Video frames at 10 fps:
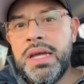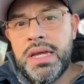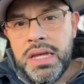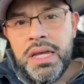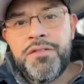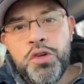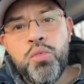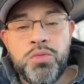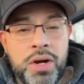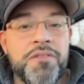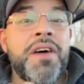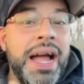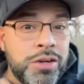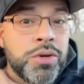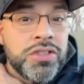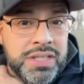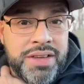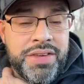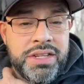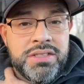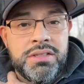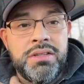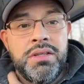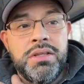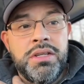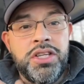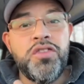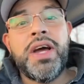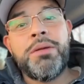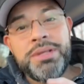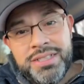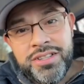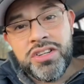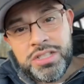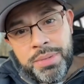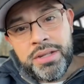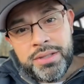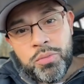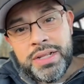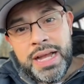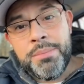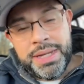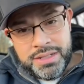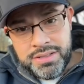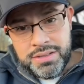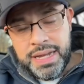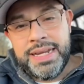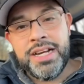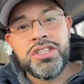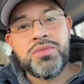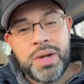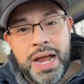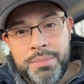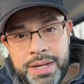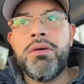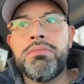If you want to find real savings, you've got to be serious about what that means. And here's what I mean.